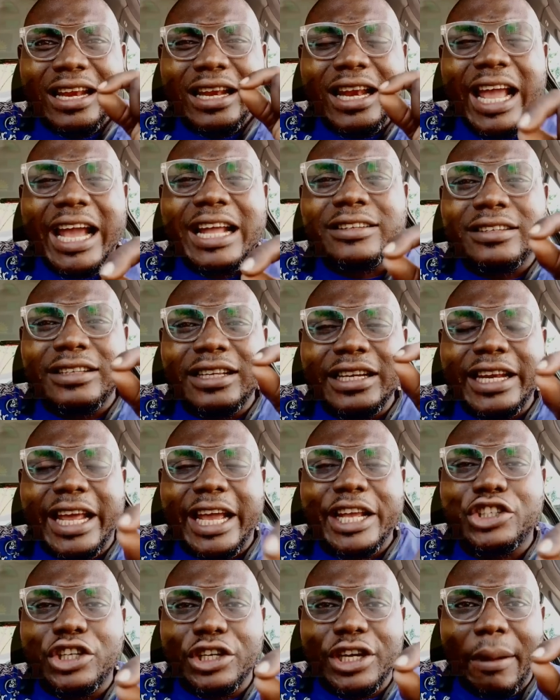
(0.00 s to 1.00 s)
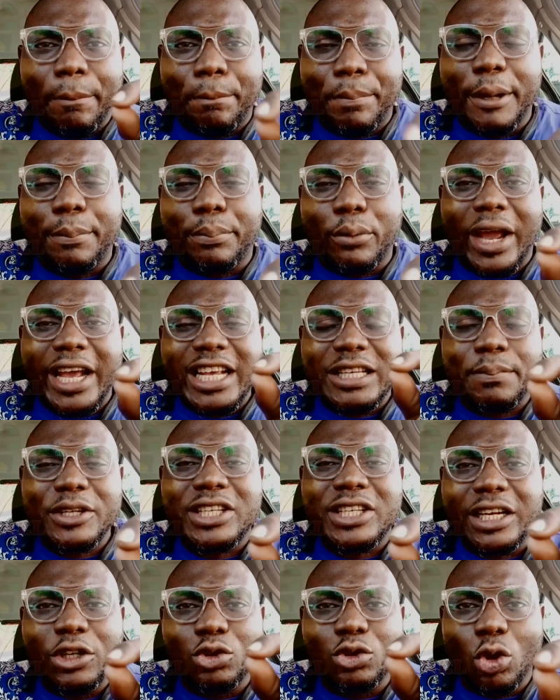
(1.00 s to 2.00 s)
Let the Nigerian people,
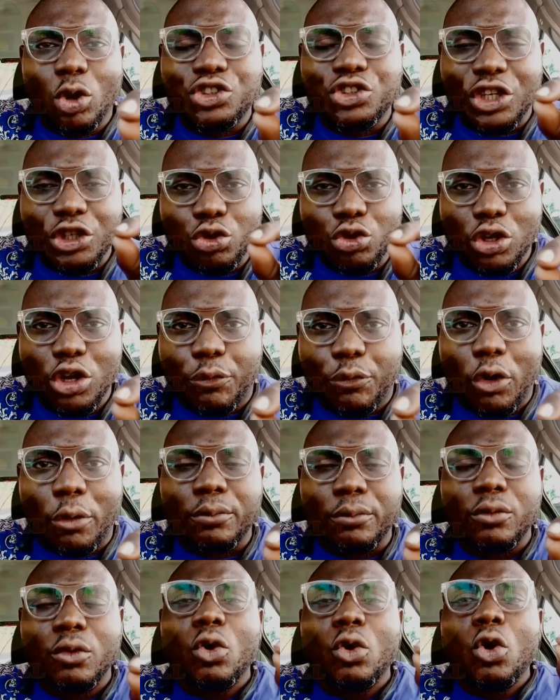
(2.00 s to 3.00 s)
especially those in uniform,